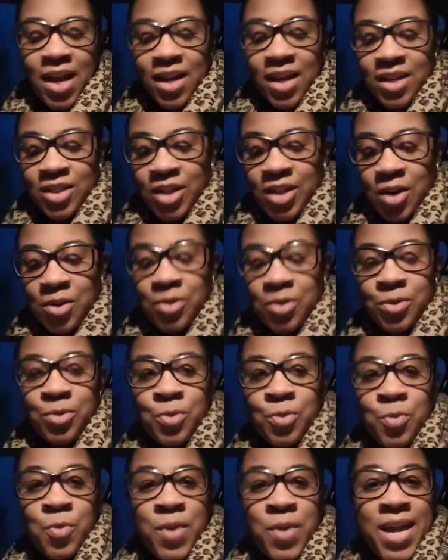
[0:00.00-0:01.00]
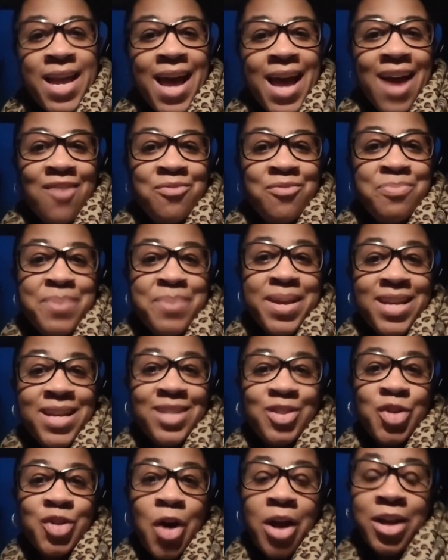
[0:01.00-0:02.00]
So we have been
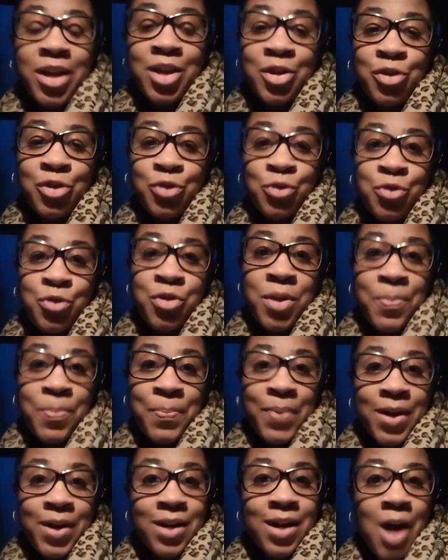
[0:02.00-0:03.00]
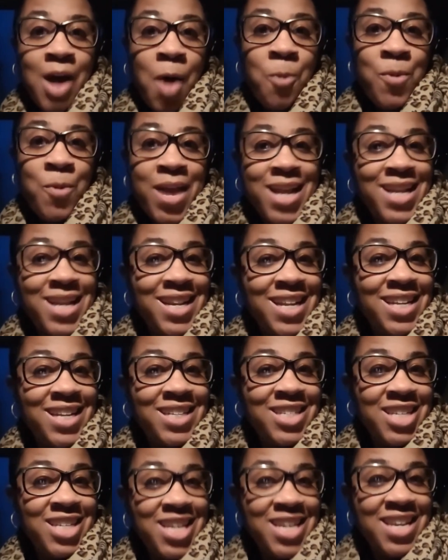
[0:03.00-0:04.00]
talking through the book Awakening
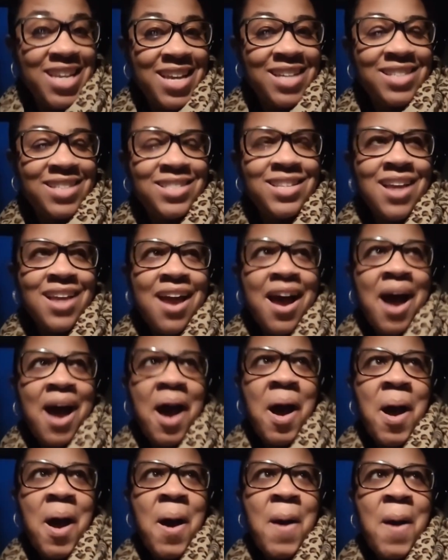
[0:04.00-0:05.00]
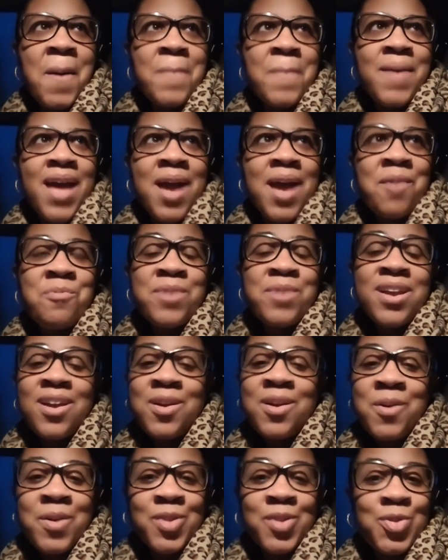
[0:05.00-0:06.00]
Genius, and we are
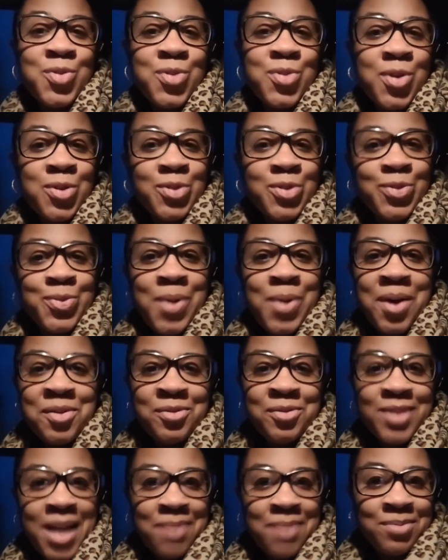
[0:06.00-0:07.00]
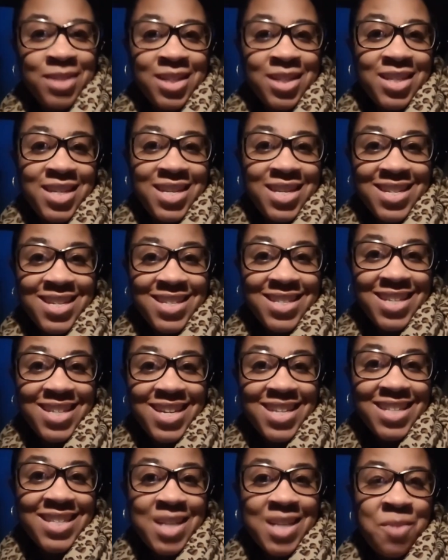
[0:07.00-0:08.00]
going through those 12 types of
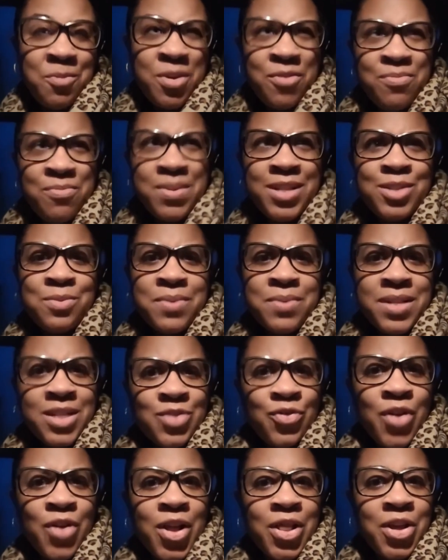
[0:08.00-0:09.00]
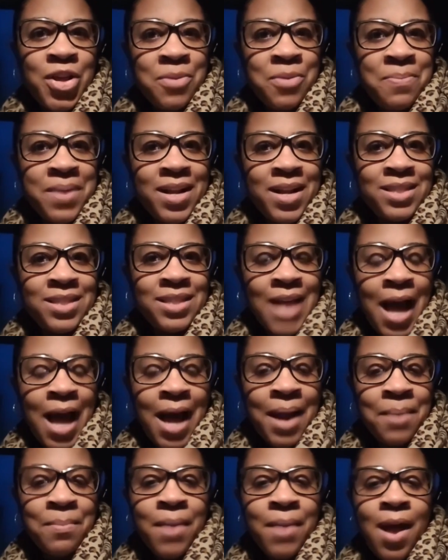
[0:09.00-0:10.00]
geniuses, and we've been doing this for a little bit of time.